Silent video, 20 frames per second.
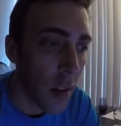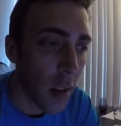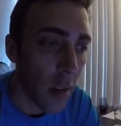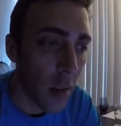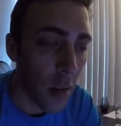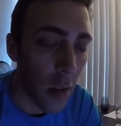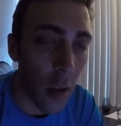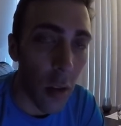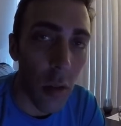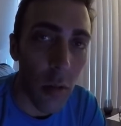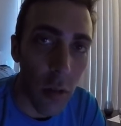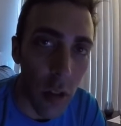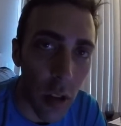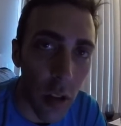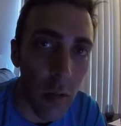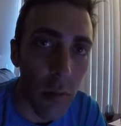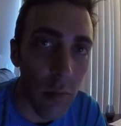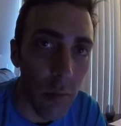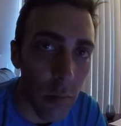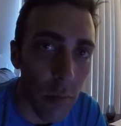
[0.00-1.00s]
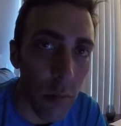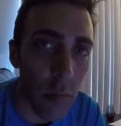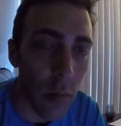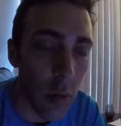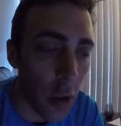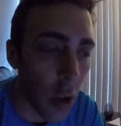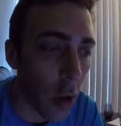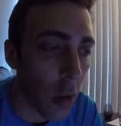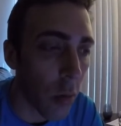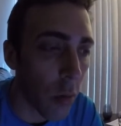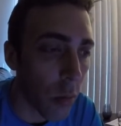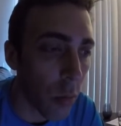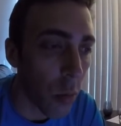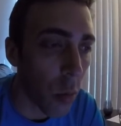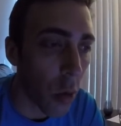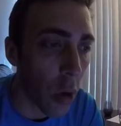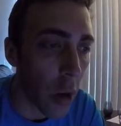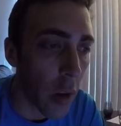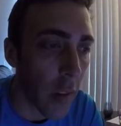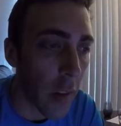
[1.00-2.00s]
So good,
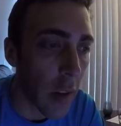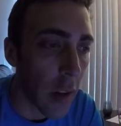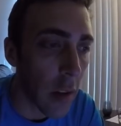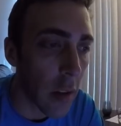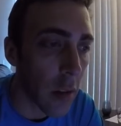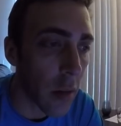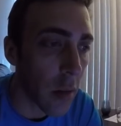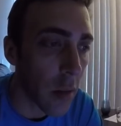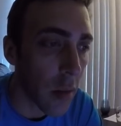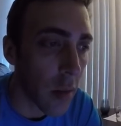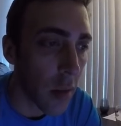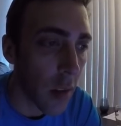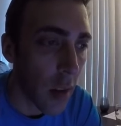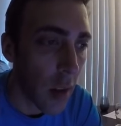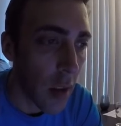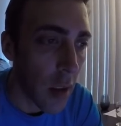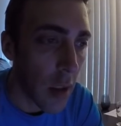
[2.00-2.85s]
work on the hills.